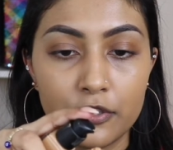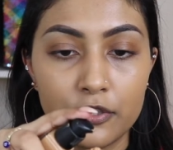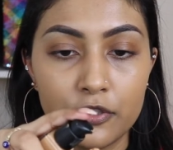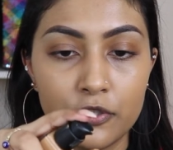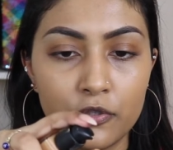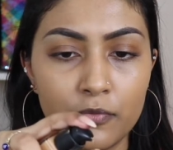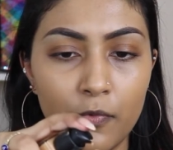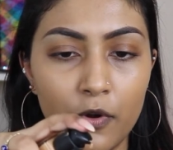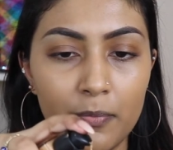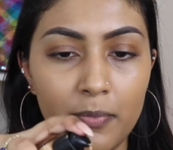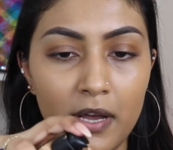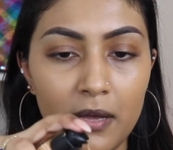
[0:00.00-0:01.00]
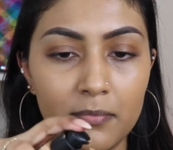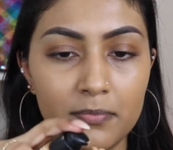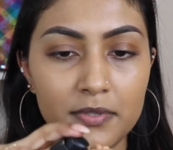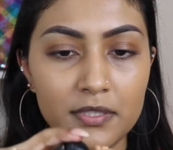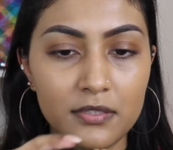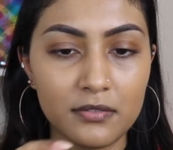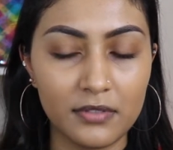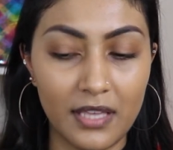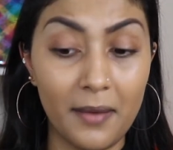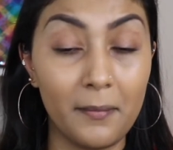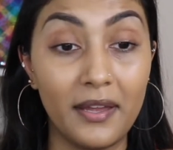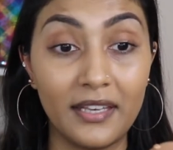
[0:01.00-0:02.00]
2 more pumps.
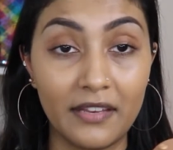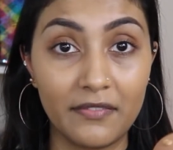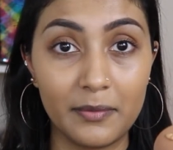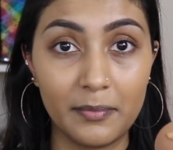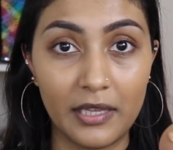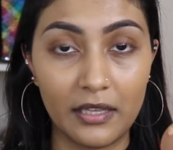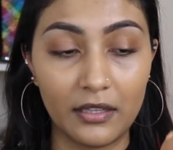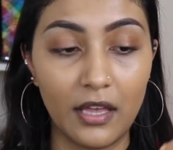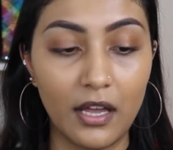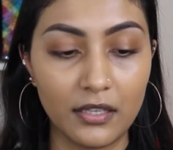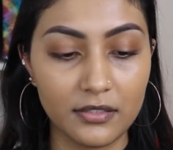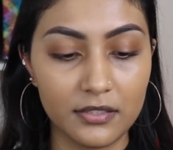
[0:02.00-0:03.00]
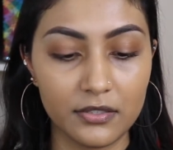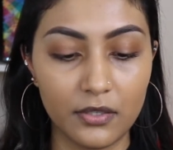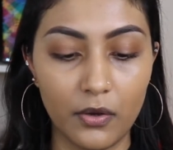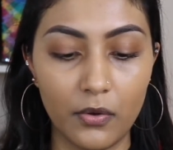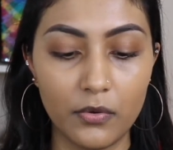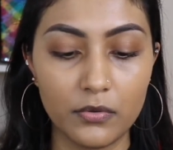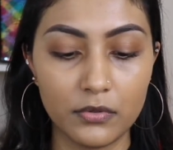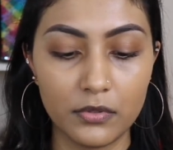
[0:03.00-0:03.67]
That might even be a lot, so